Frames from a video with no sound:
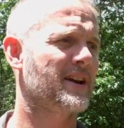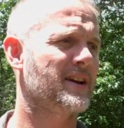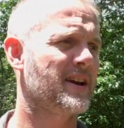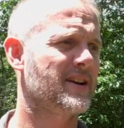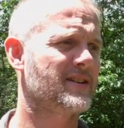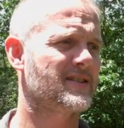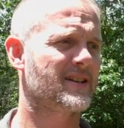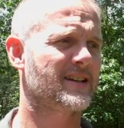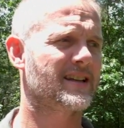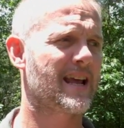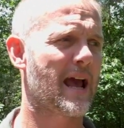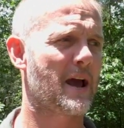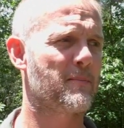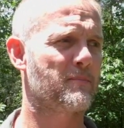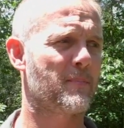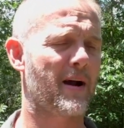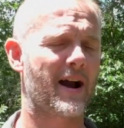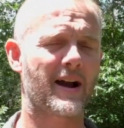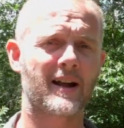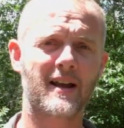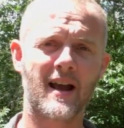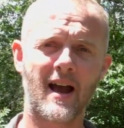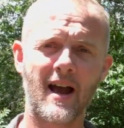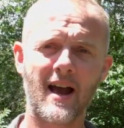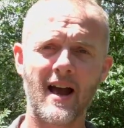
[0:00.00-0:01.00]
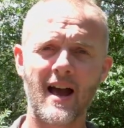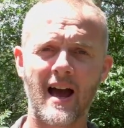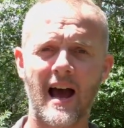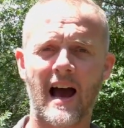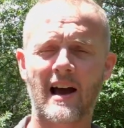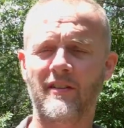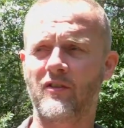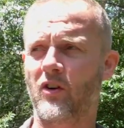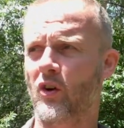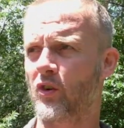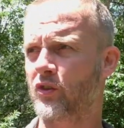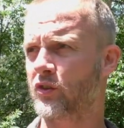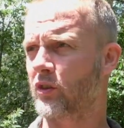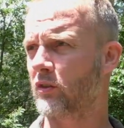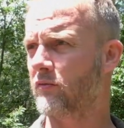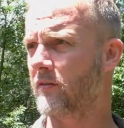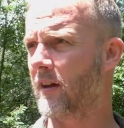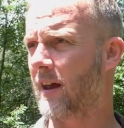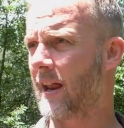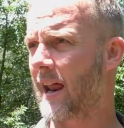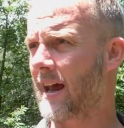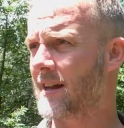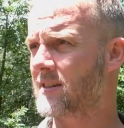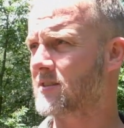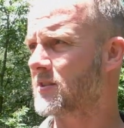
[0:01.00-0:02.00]
I need to get back. I've also
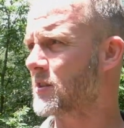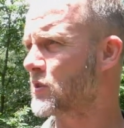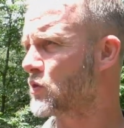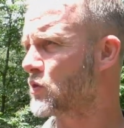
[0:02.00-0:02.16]
realised